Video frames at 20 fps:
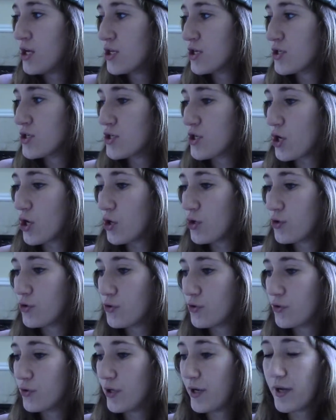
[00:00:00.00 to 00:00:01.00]

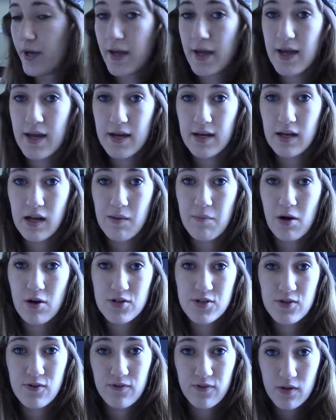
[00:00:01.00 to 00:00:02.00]
So, and I'm
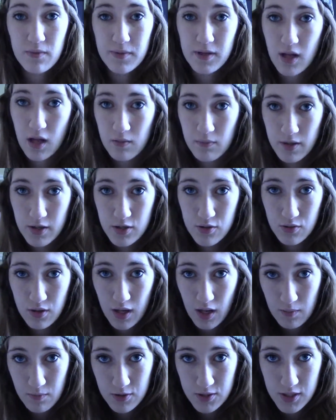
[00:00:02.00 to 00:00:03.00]
also filming on my new
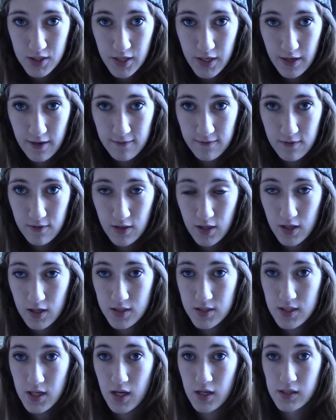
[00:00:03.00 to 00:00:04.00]
camera today, if you
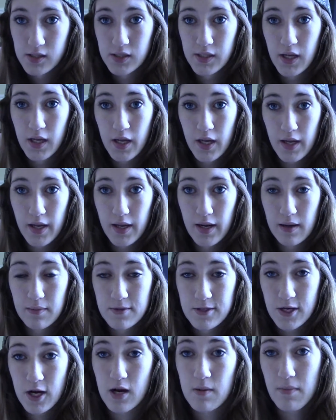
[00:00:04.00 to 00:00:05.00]
can't tell. And I'm
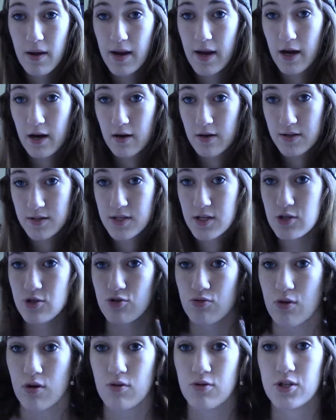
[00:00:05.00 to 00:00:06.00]
sorry, my hair is
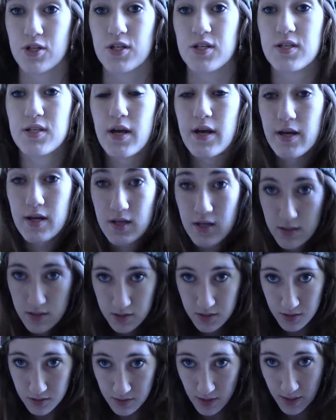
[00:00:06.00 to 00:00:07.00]
atrocious. I
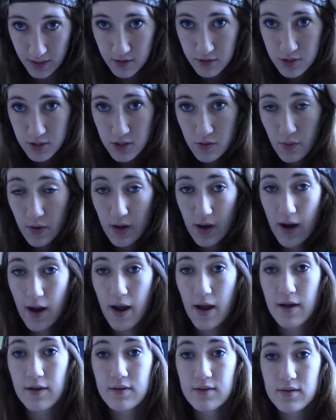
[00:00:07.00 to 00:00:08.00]
do not usually wear
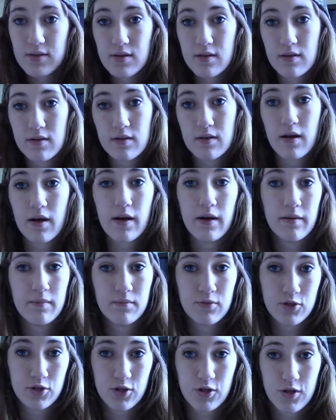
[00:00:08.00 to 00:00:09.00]
hats, and
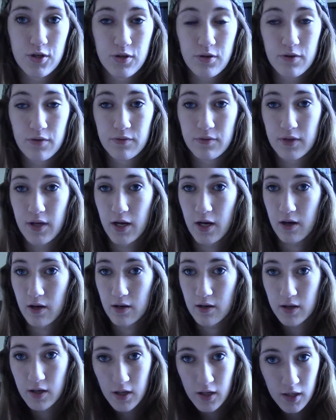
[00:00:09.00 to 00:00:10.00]
I'm sure you don't
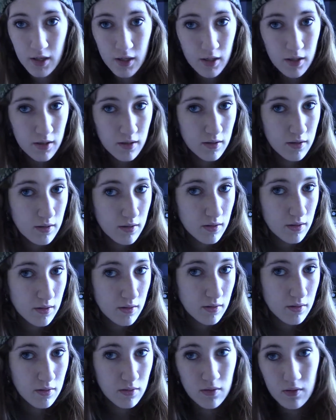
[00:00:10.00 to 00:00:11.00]
care
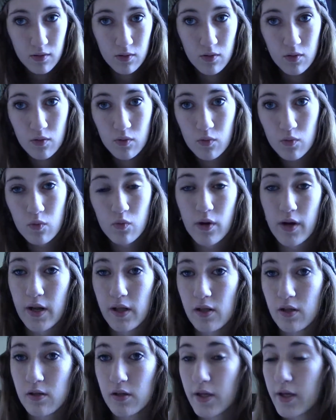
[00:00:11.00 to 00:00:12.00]
what I
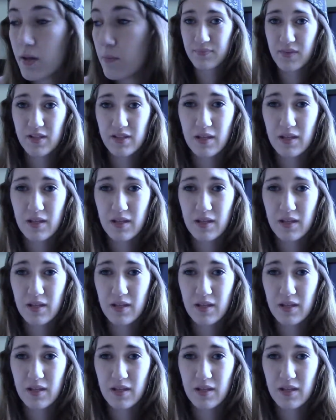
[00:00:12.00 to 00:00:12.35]
look like.